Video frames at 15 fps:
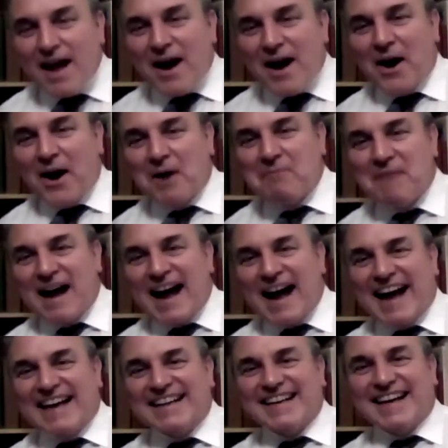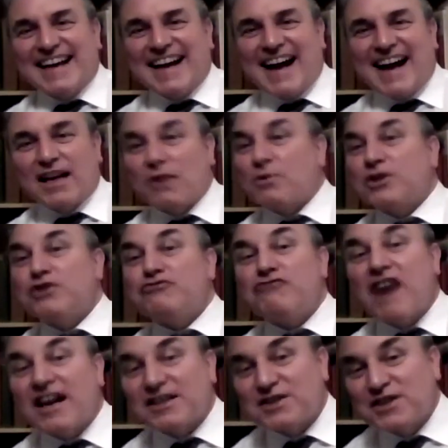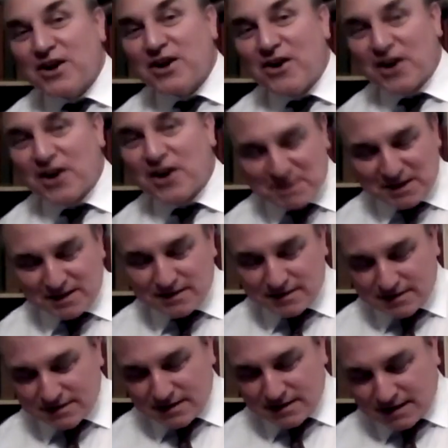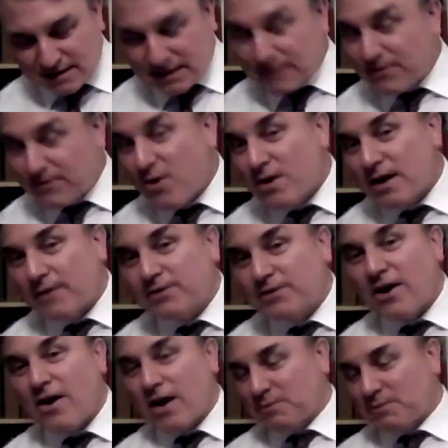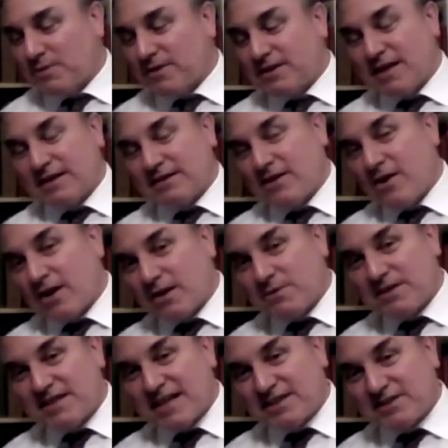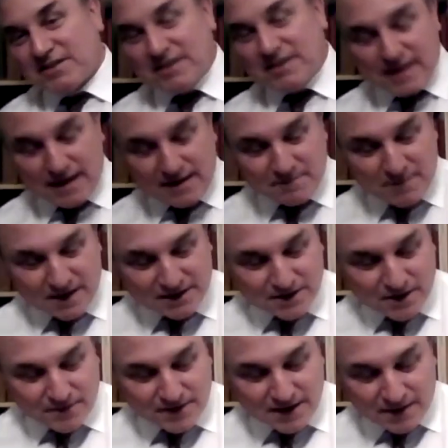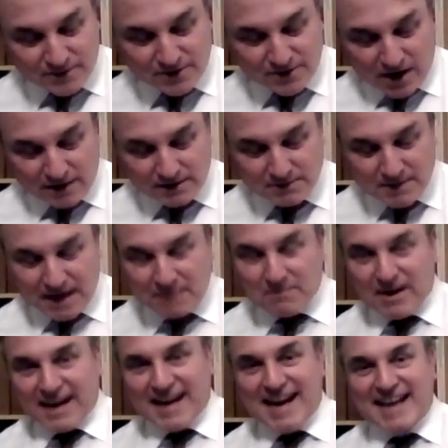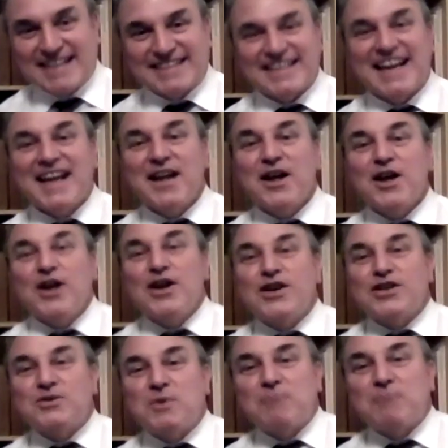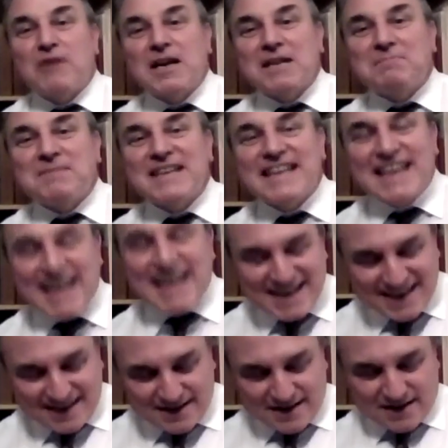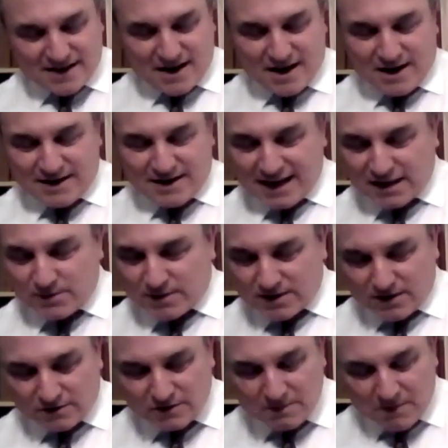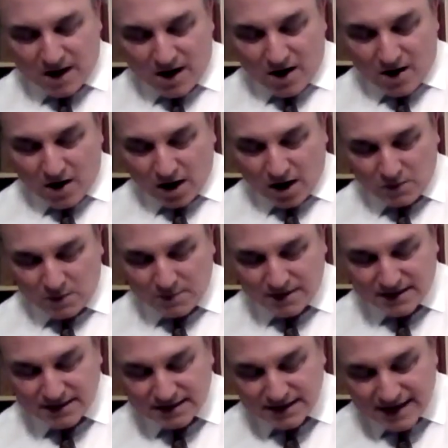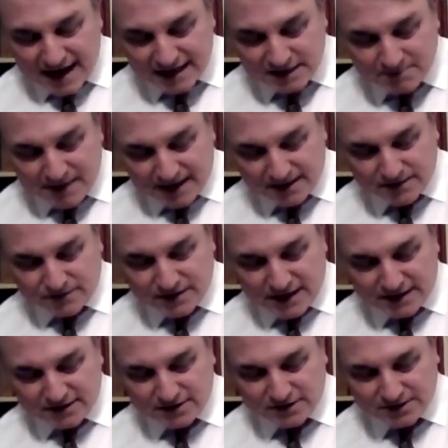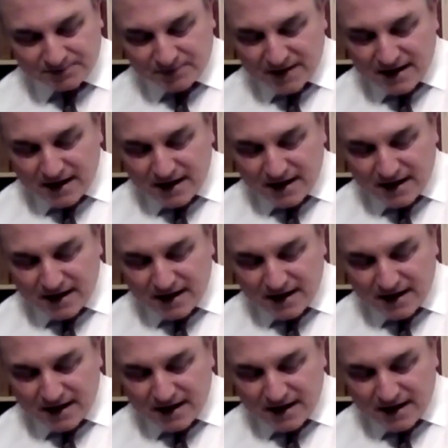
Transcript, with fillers: Um, and uh, I don't want to rush the argument because uh, it's difficult enough to argue with, Chest- argue with Chesterton. I give myself enough time to make my case. So we'll probably begin uh, next week's class with my arguing with just an aspect of Chesterton.